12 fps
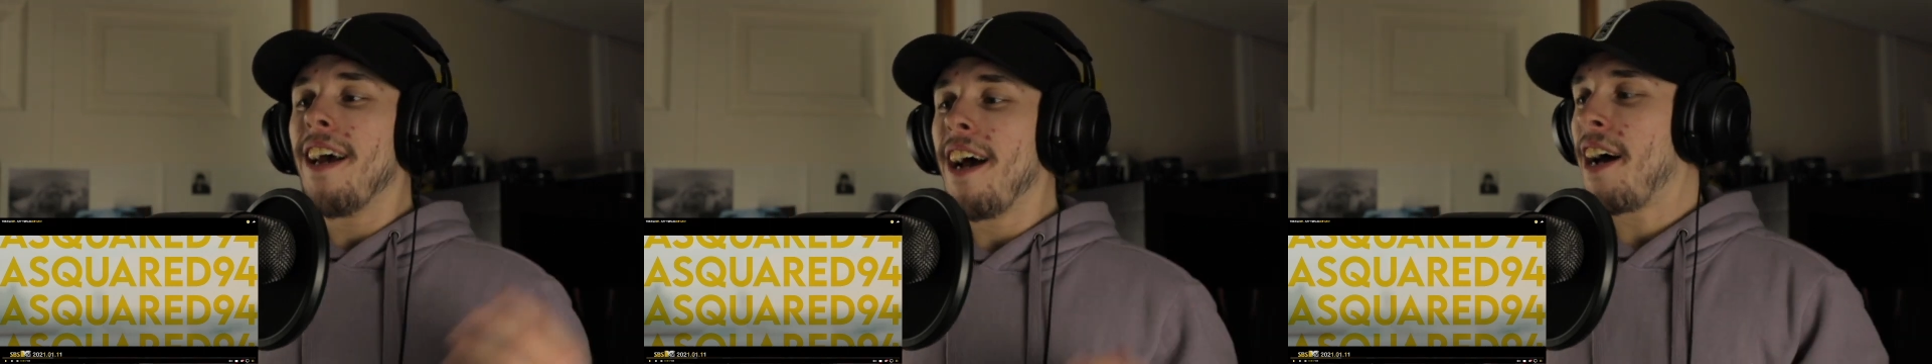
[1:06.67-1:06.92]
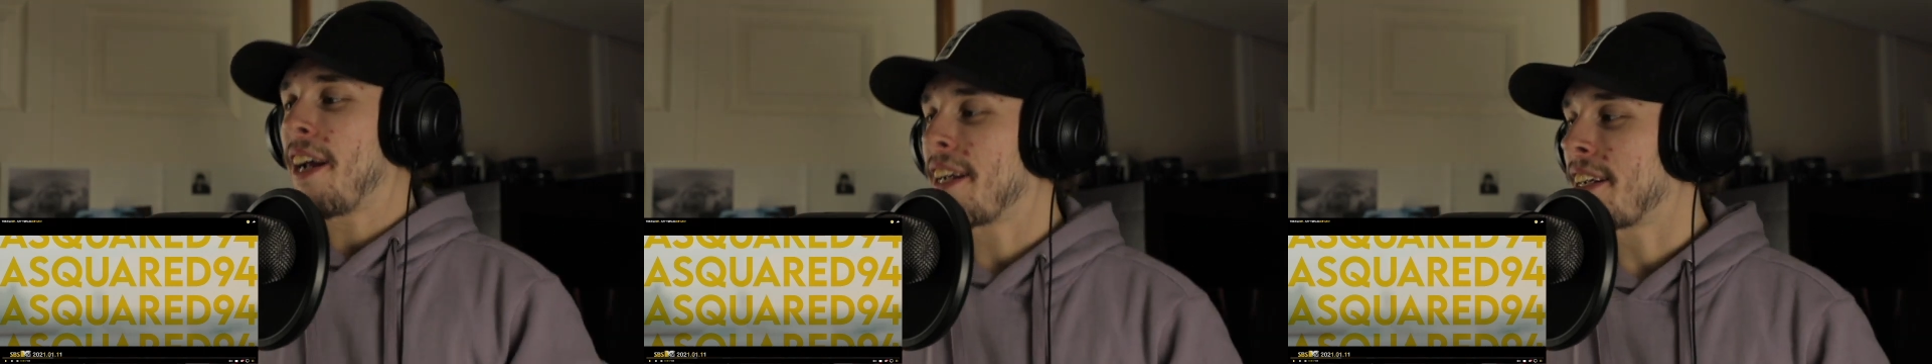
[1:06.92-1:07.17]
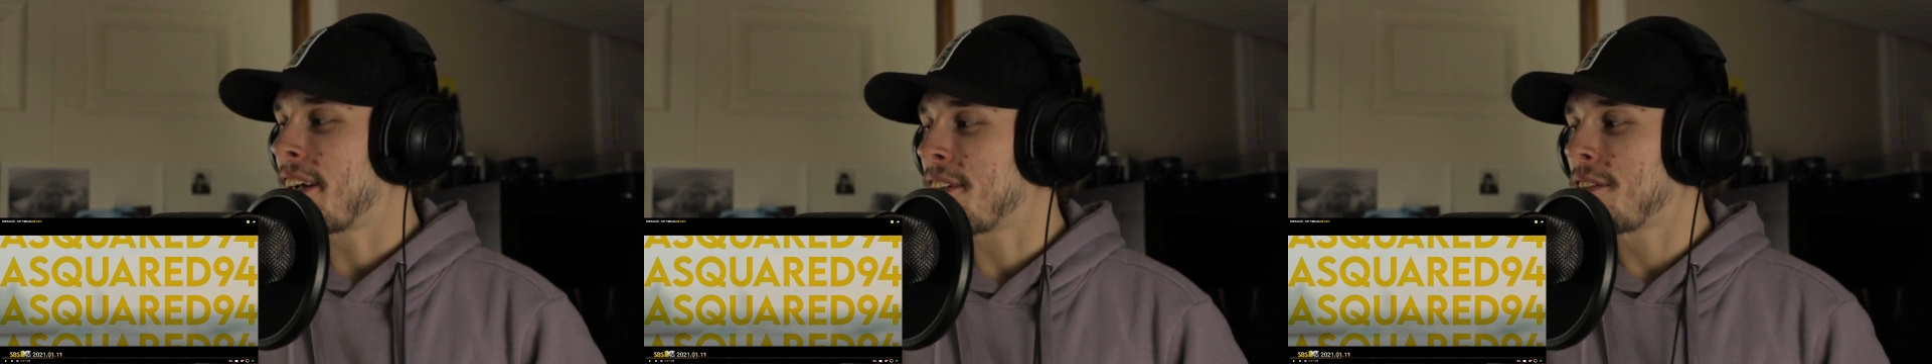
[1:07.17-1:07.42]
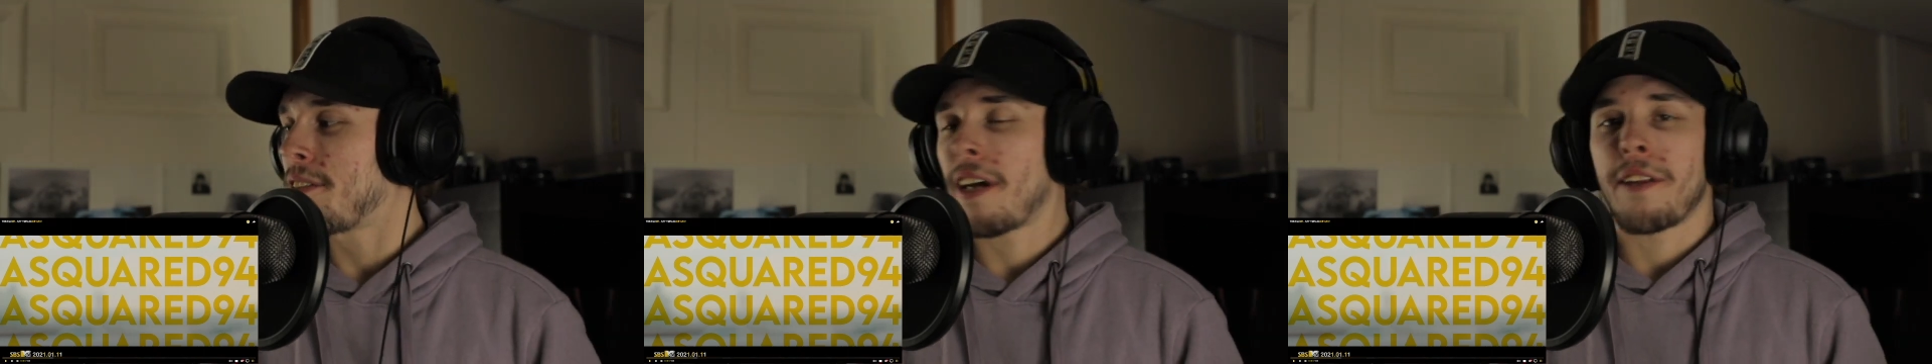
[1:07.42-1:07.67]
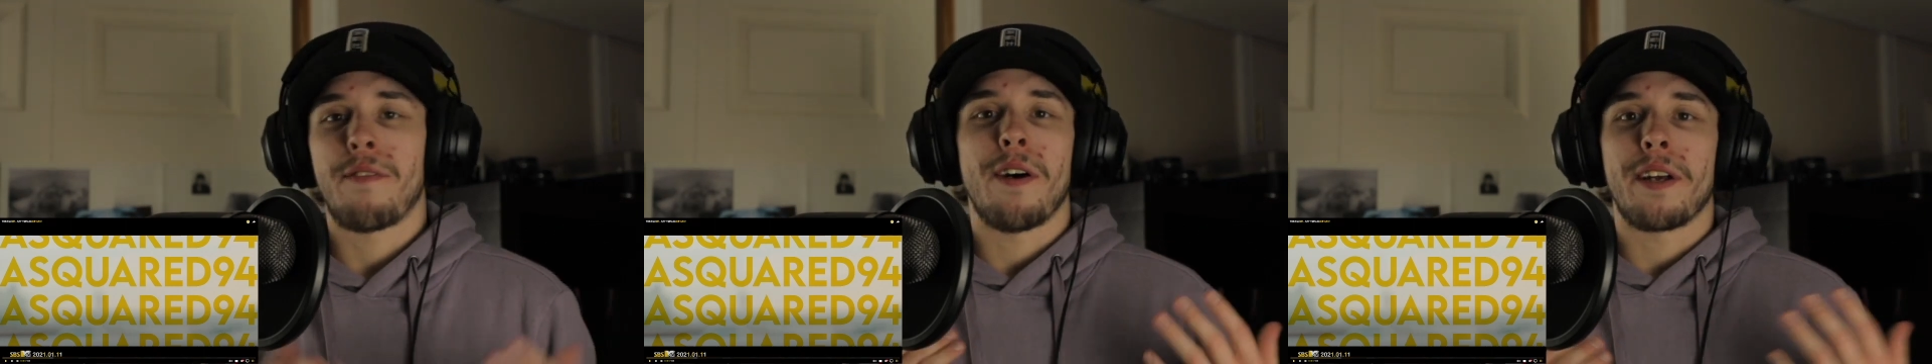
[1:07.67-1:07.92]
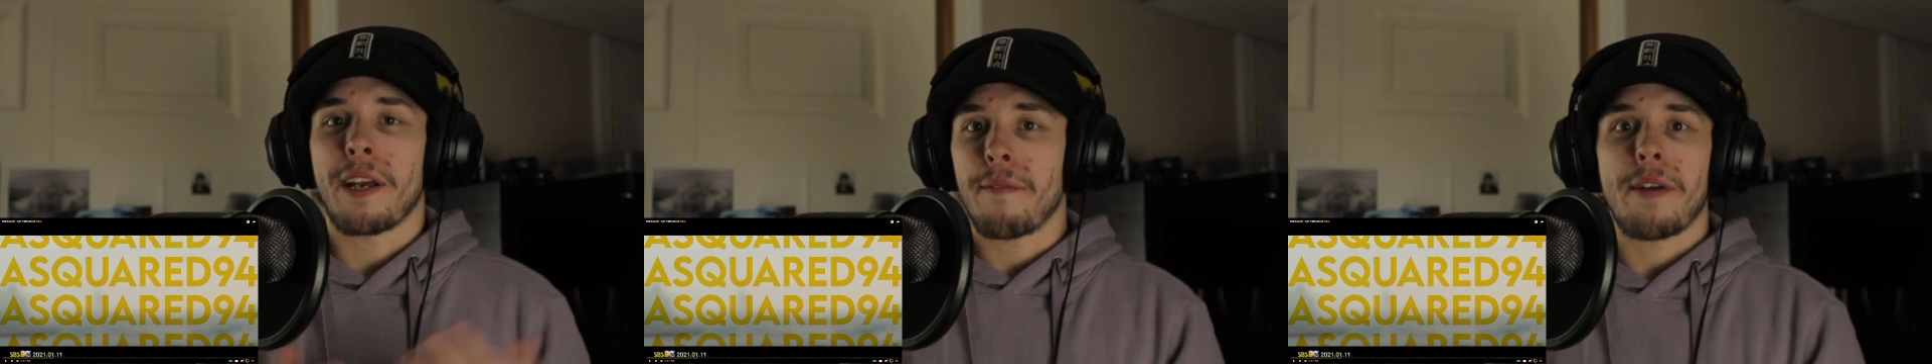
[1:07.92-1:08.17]
I guess I felt
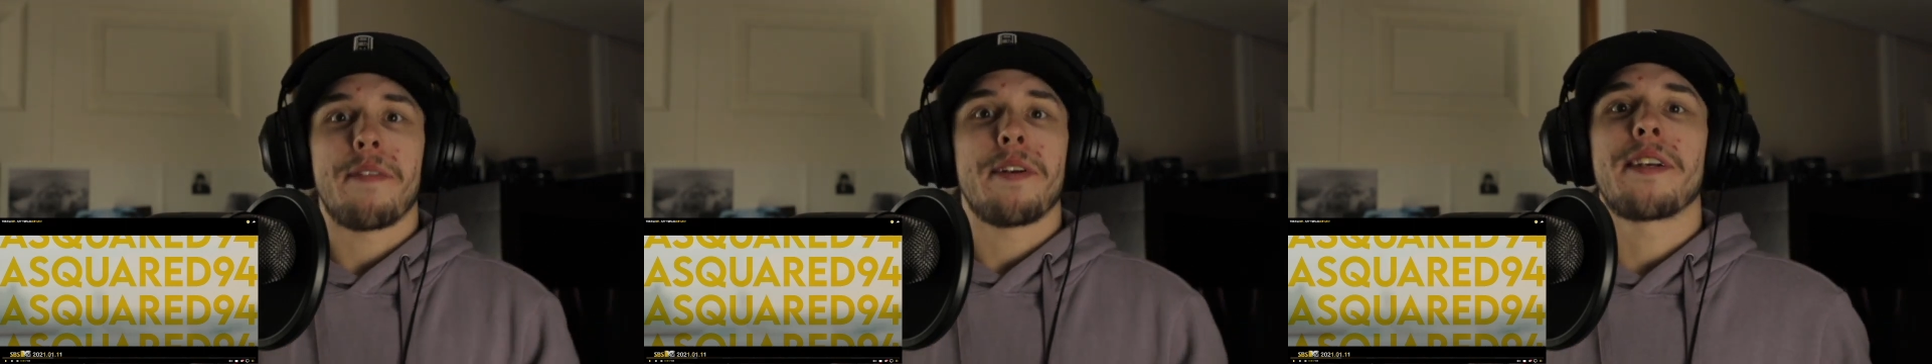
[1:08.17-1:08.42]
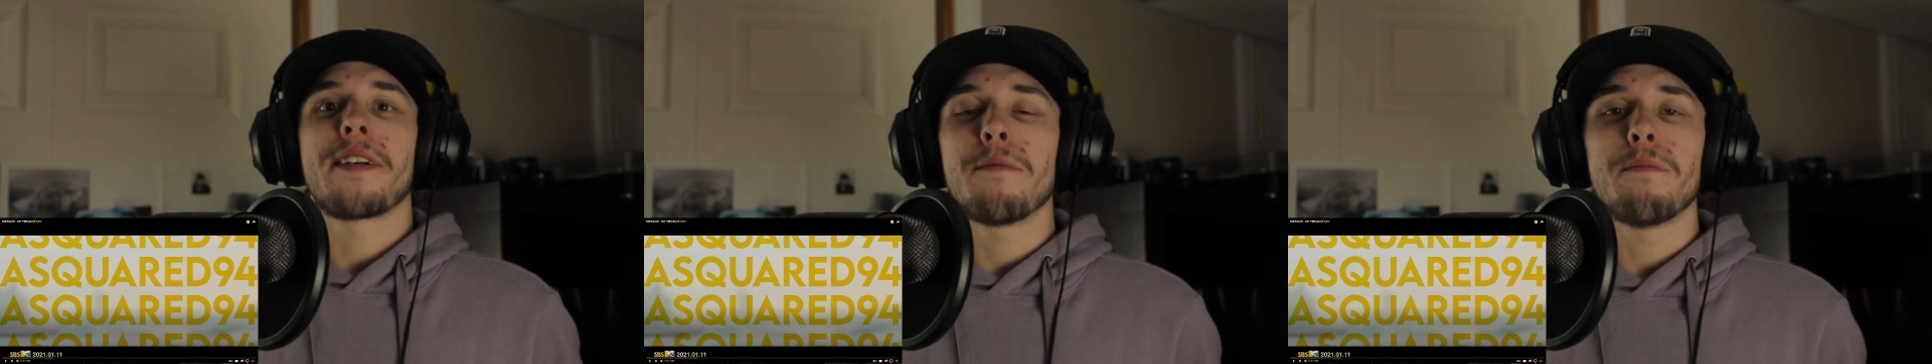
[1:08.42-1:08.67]
like it maybe